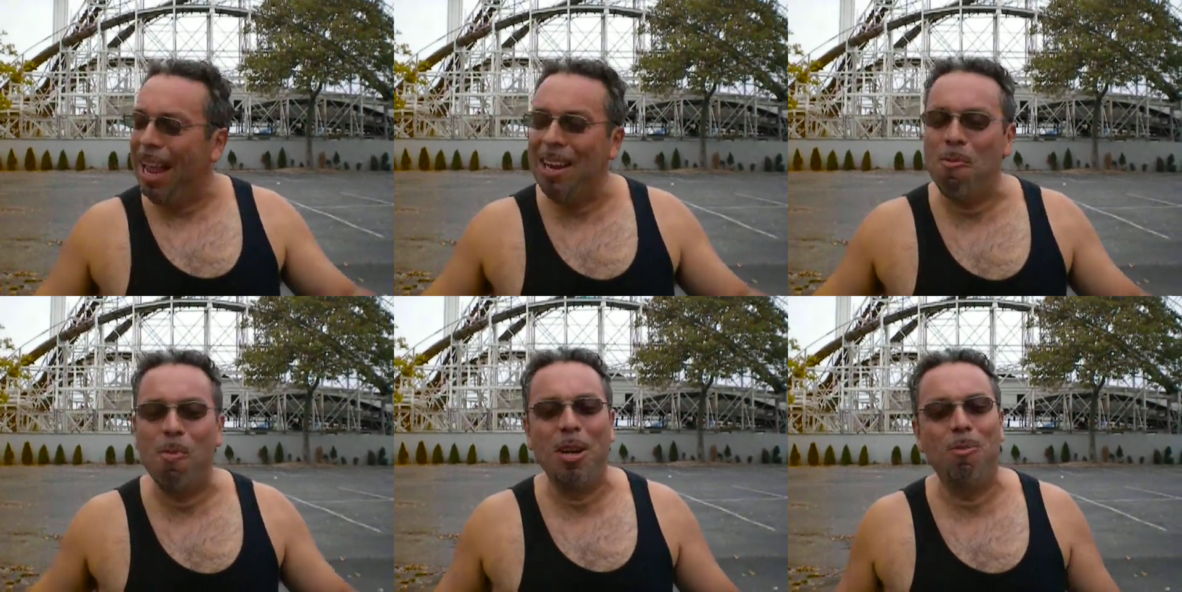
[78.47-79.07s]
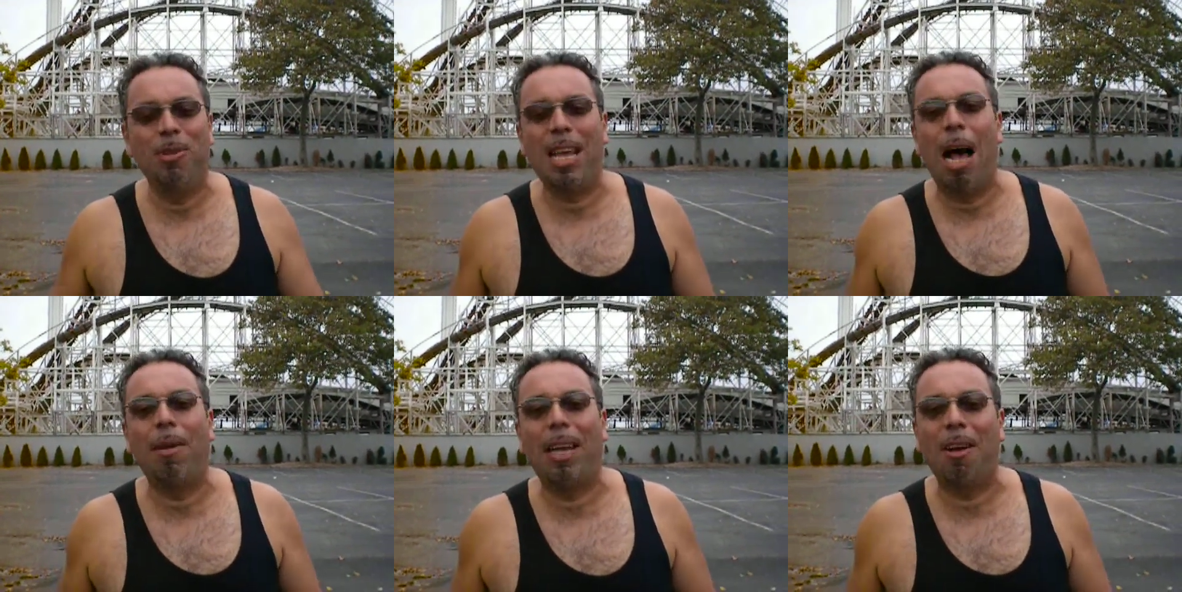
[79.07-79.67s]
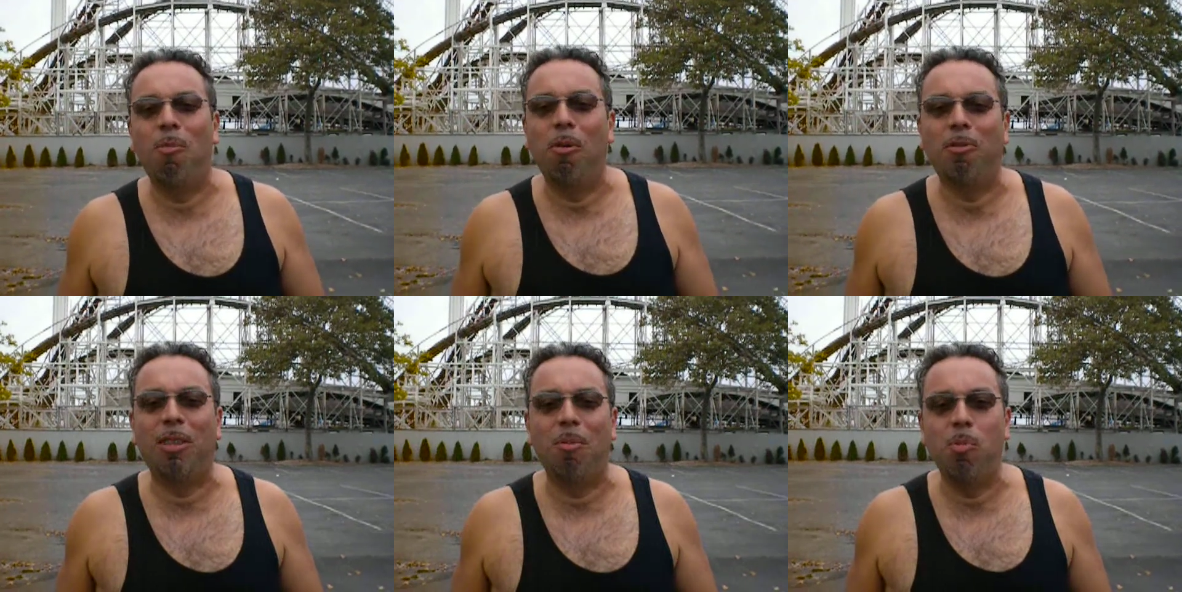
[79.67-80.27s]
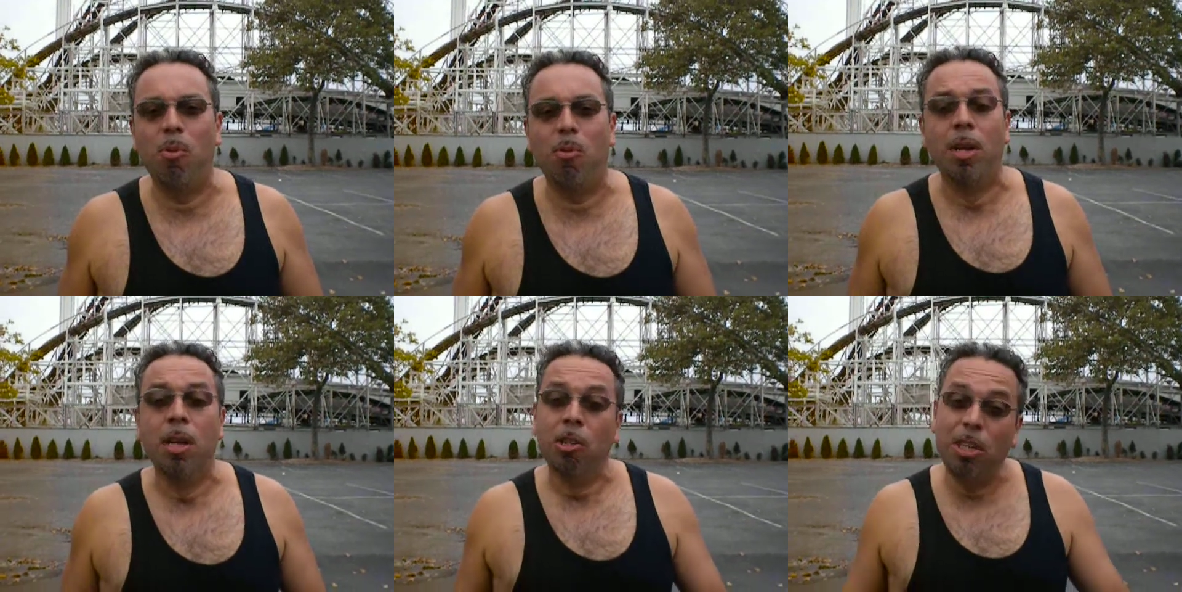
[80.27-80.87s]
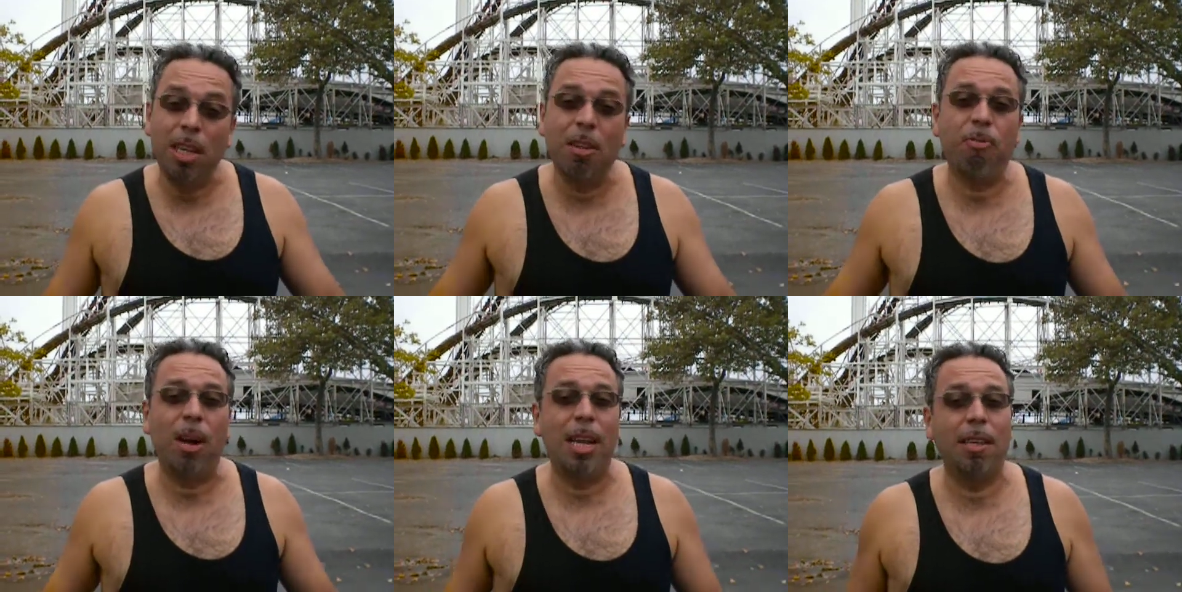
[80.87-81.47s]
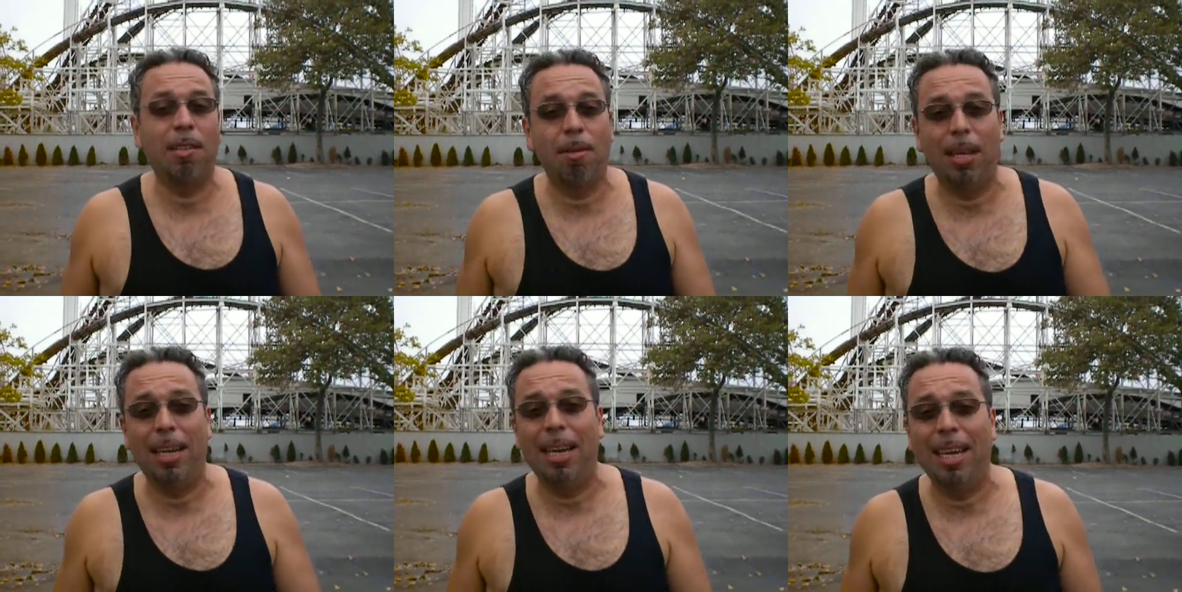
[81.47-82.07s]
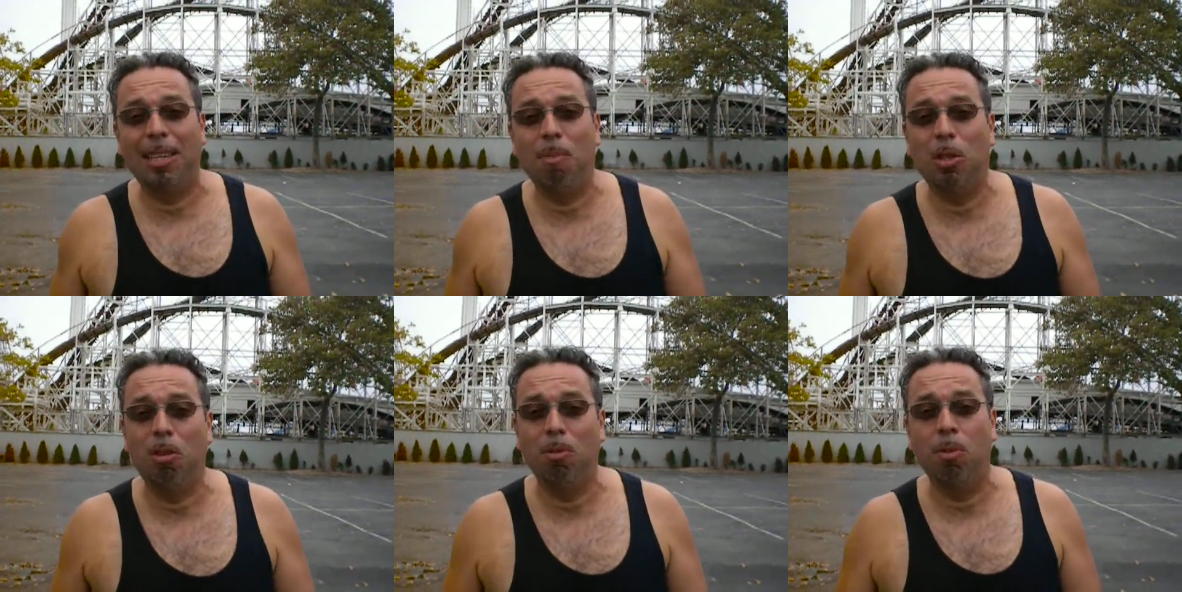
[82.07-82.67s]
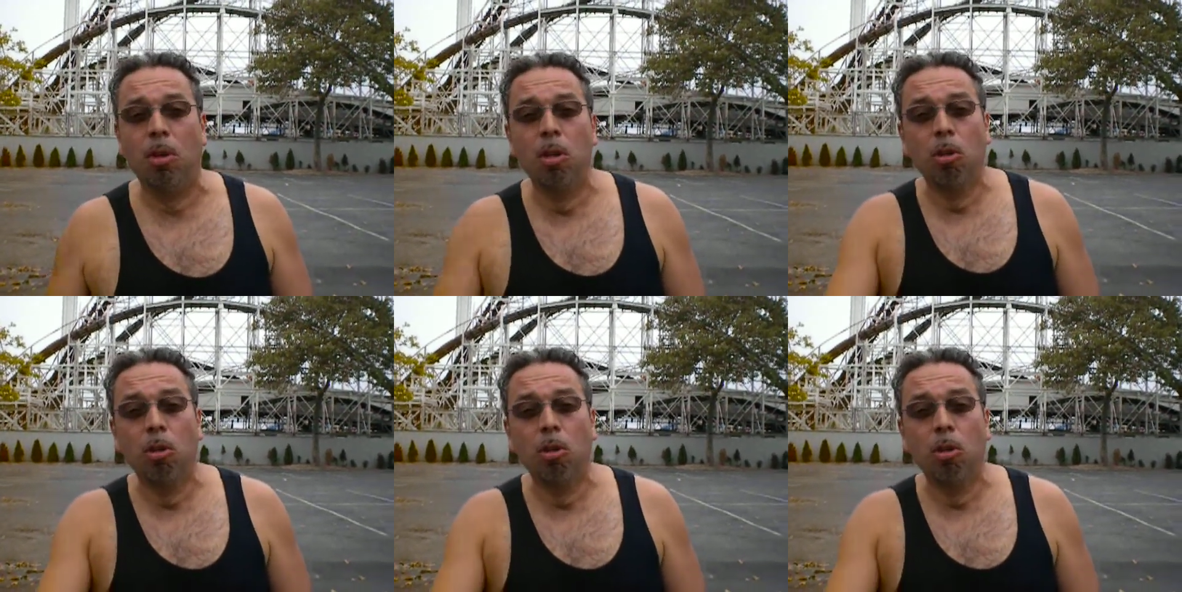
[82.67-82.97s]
And the wind was howling like wolves at the moon. She needed to find out something, and it needed to be soon.